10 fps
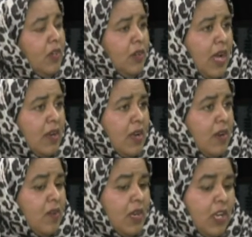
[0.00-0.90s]

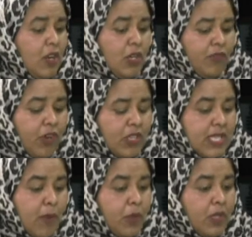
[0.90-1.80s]
and you know, for
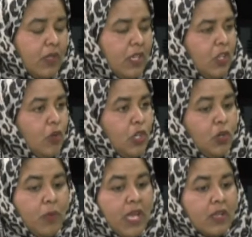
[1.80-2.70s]
example,
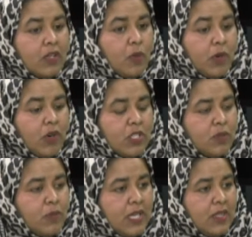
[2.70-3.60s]
you may come across
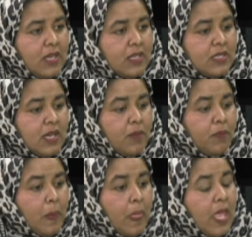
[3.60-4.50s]
somebody that
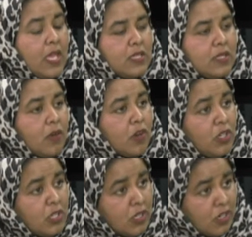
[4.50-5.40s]
is
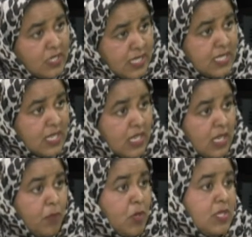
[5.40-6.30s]

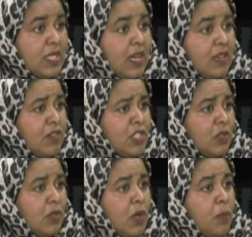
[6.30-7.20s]
consistently abusing that
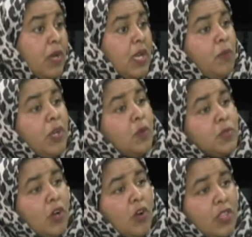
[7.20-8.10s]
individual, but it
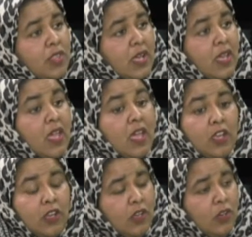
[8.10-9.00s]
becomes an honour thing.
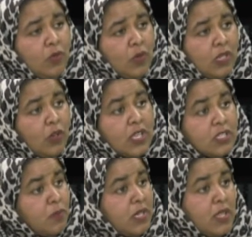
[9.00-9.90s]
You look at
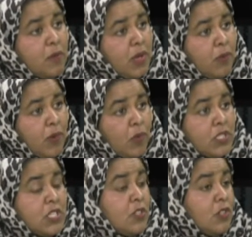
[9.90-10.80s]
somebody that may be
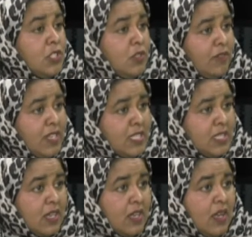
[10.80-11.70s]
wanting to go to
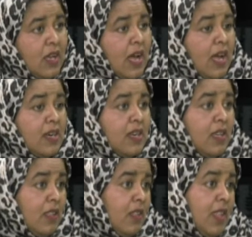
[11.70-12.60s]
university, and
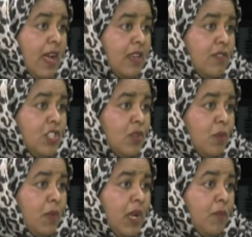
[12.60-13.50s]
that
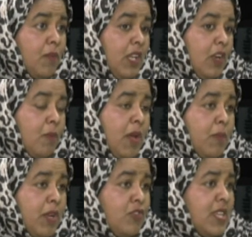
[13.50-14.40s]
individual may
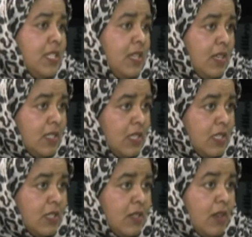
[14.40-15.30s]
be dressing in a
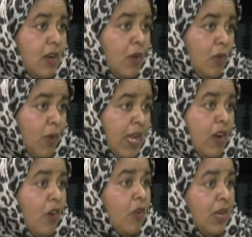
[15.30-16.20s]
certain
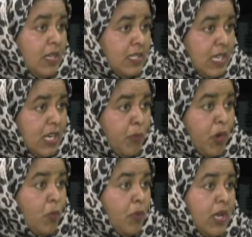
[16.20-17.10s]
way, or it's
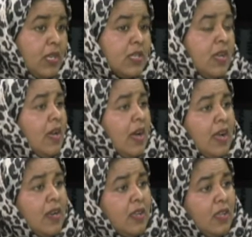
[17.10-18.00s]
inappropriate,
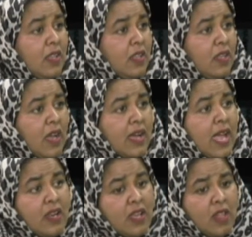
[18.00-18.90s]
and
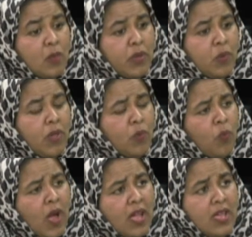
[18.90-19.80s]
again it'll be, well,
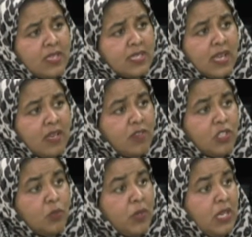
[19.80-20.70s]
why is that
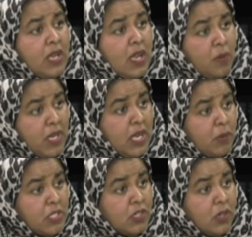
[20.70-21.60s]
individual being
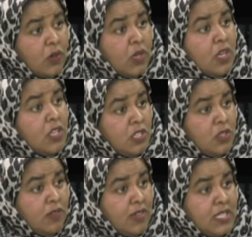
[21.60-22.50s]
able to go to
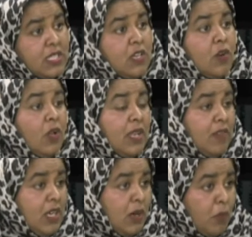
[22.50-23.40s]
university or
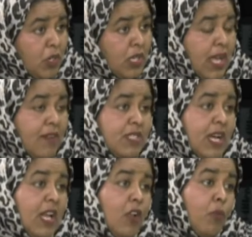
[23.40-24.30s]
living in a modern
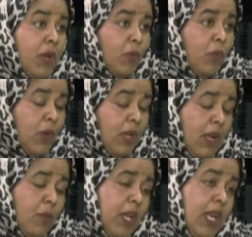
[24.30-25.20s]
lifestyle, or
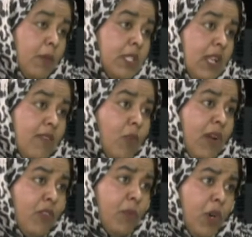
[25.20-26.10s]
being able to live
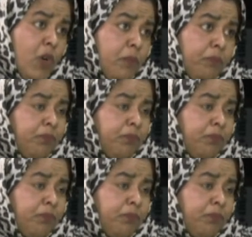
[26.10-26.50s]
away from home?